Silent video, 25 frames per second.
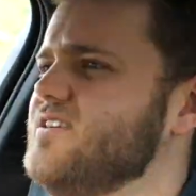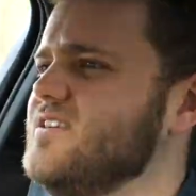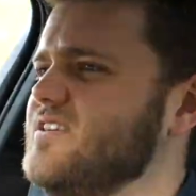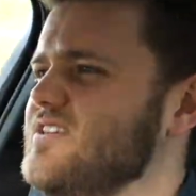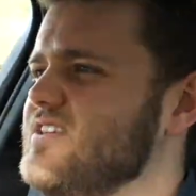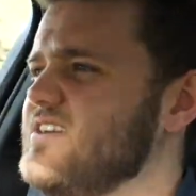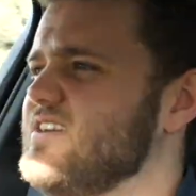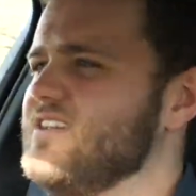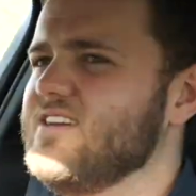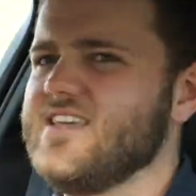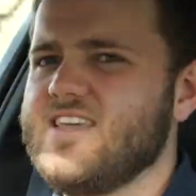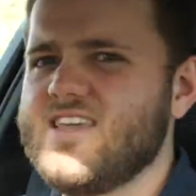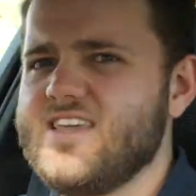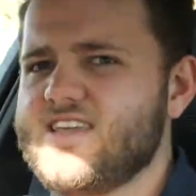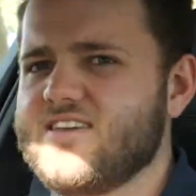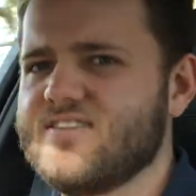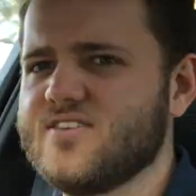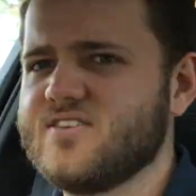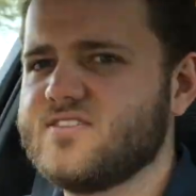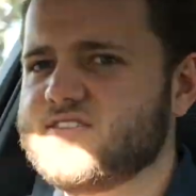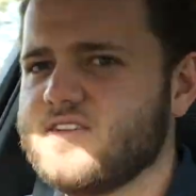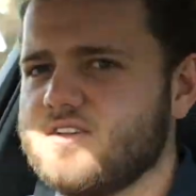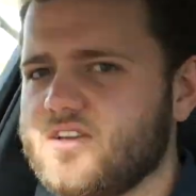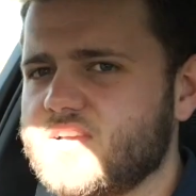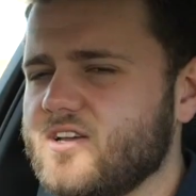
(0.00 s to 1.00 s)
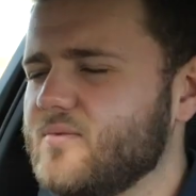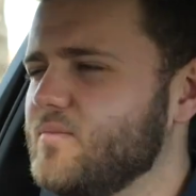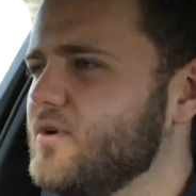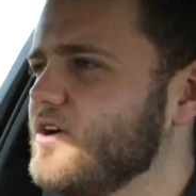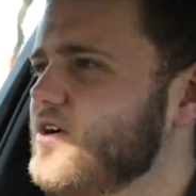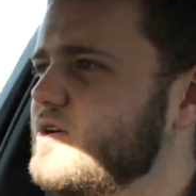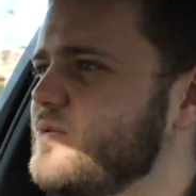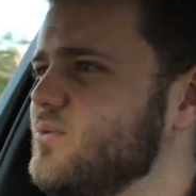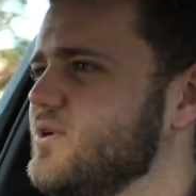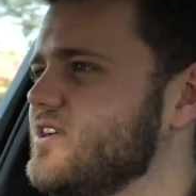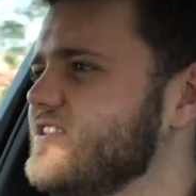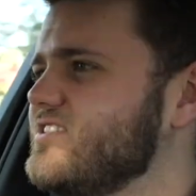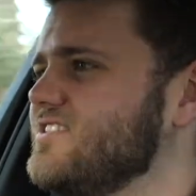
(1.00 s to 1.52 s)
and you can hear the
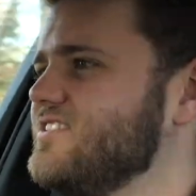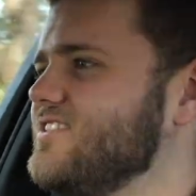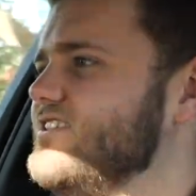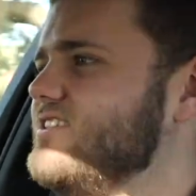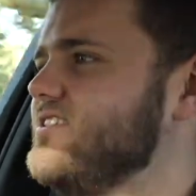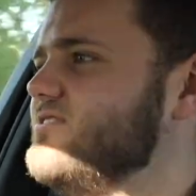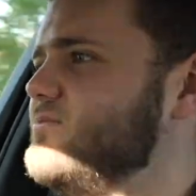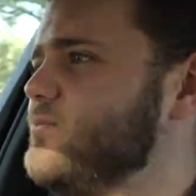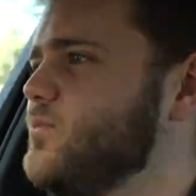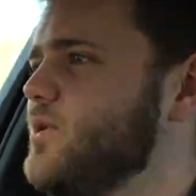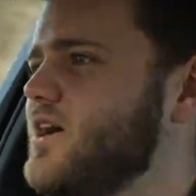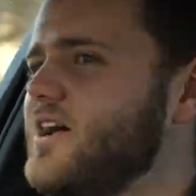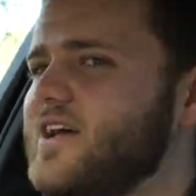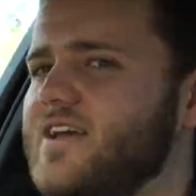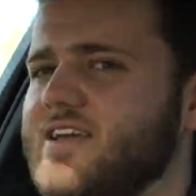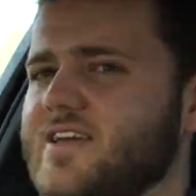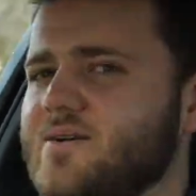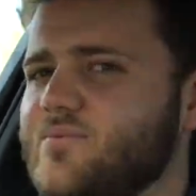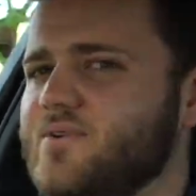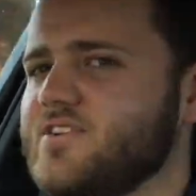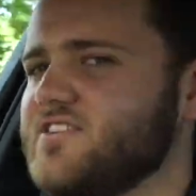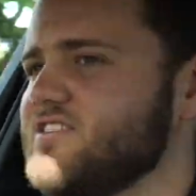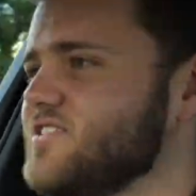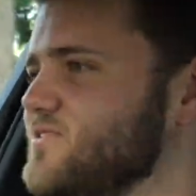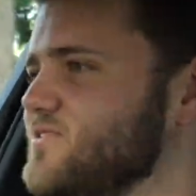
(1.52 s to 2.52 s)
turbo whistling away, which